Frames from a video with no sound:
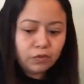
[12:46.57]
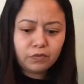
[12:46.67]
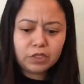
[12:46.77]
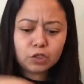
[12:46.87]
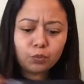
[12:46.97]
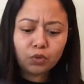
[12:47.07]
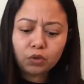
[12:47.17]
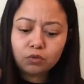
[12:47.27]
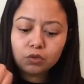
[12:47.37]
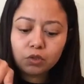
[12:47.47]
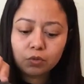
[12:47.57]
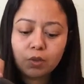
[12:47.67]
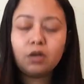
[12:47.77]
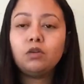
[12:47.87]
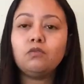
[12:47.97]
if it's prone to.
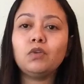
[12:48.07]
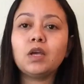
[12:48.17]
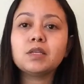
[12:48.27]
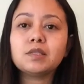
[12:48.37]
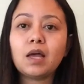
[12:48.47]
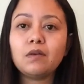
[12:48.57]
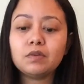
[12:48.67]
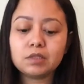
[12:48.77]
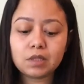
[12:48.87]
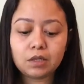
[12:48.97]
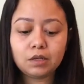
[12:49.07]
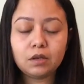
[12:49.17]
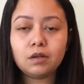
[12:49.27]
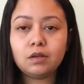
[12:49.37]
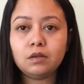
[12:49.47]
I don't know if you guys have a
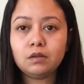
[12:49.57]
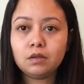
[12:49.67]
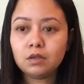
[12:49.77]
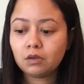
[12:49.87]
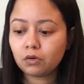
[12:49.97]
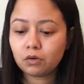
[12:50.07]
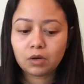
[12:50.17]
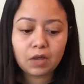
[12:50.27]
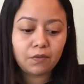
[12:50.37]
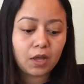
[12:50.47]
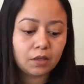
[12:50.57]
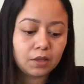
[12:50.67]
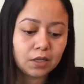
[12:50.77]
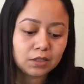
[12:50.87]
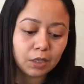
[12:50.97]
Standleyana or have had
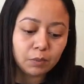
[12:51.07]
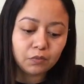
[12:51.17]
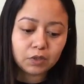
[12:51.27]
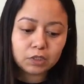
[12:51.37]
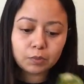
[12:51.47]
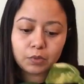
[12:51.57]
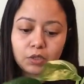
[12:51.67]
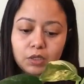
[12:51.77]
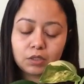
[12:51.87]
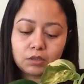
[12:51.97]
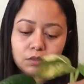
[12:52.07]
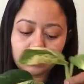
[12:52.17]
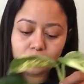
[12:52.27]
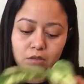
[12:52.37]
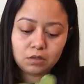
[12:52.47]
that type of experience.